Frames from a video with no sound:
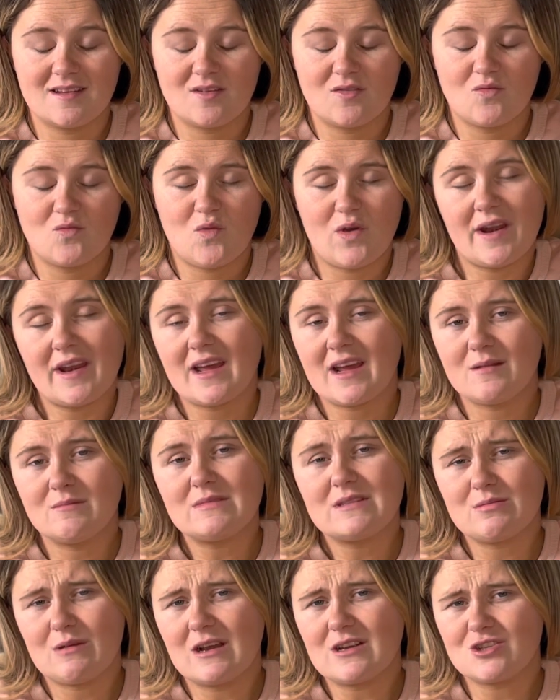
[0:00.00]
when it
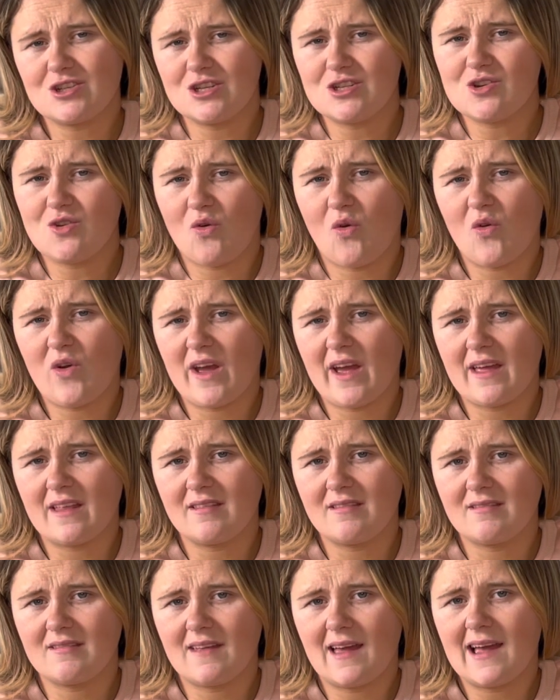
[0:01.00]
comes to actually
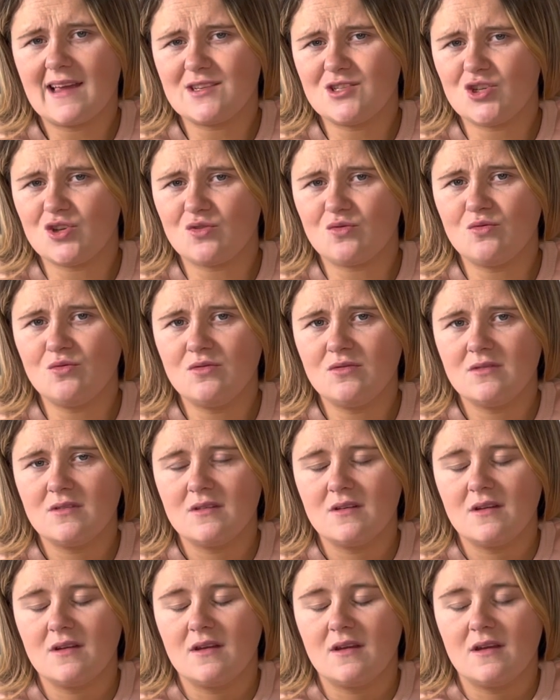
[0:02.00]
talking, I do,
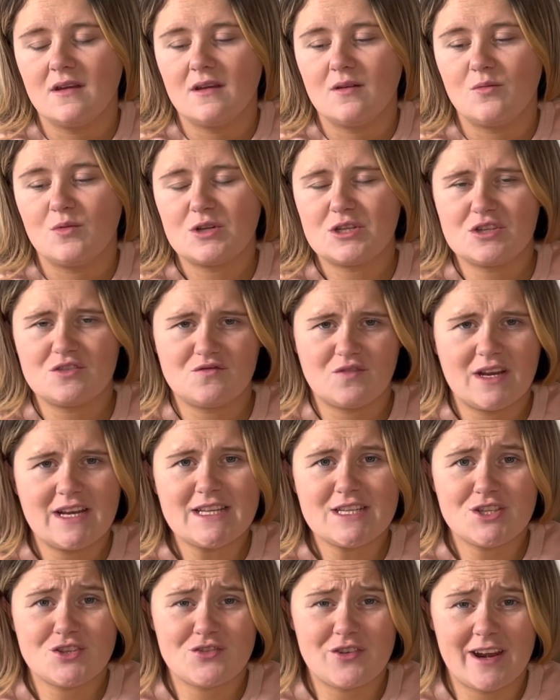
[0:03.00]
which is really
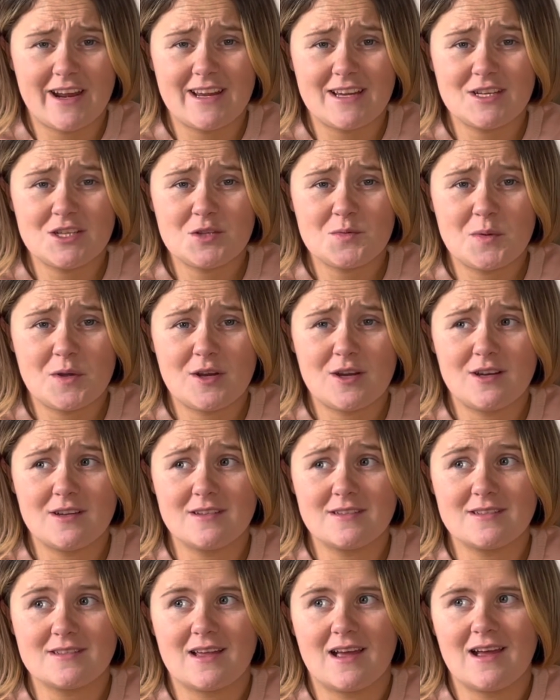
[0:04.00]
strange,
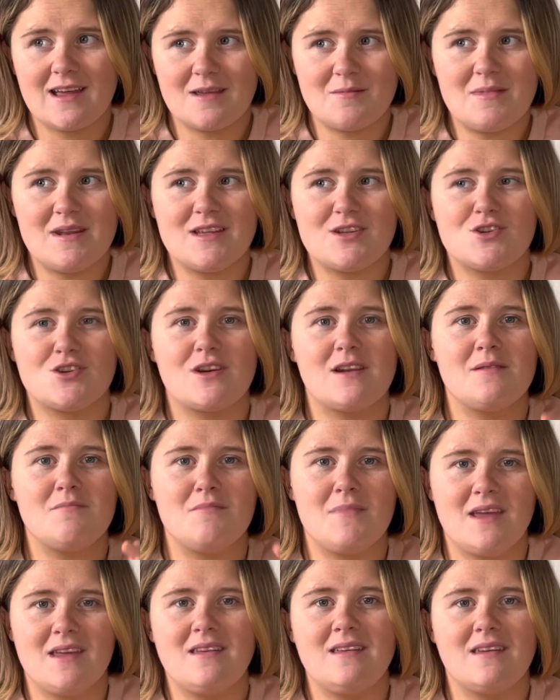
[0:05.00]
because I am literally
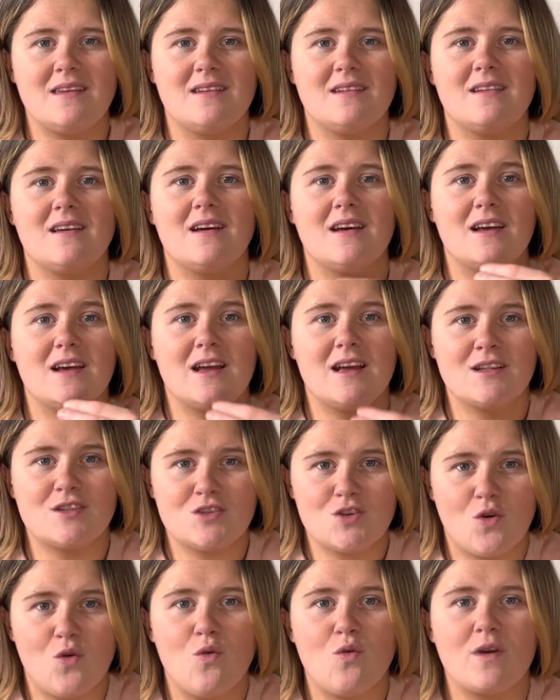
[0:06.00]
making a
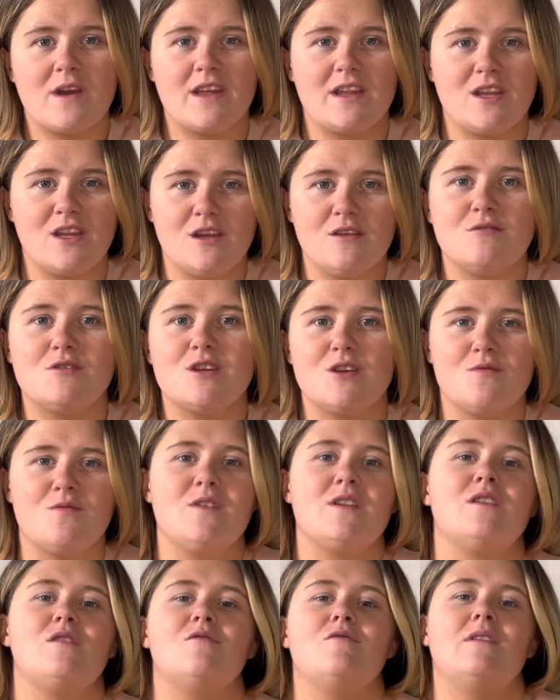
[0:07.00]
talking YouTube
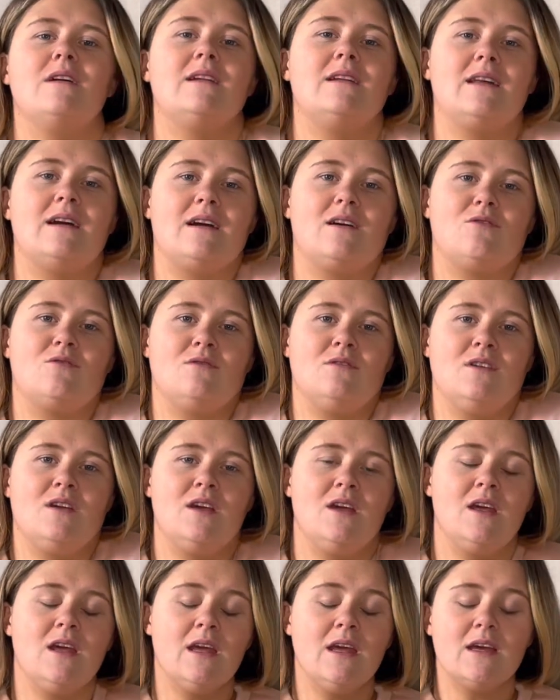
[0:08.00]
video right now.
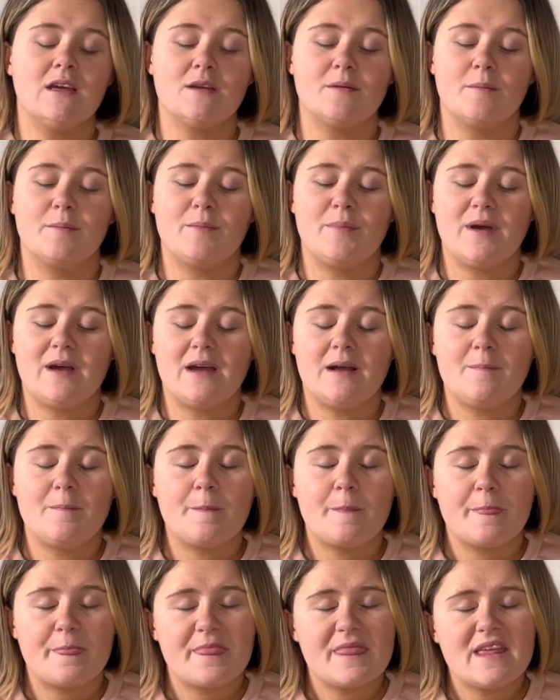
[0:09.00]
But
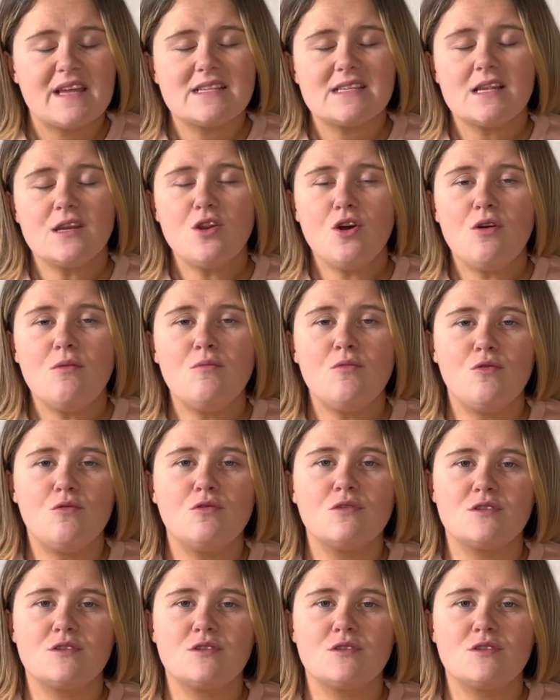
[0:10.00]
there's a lot more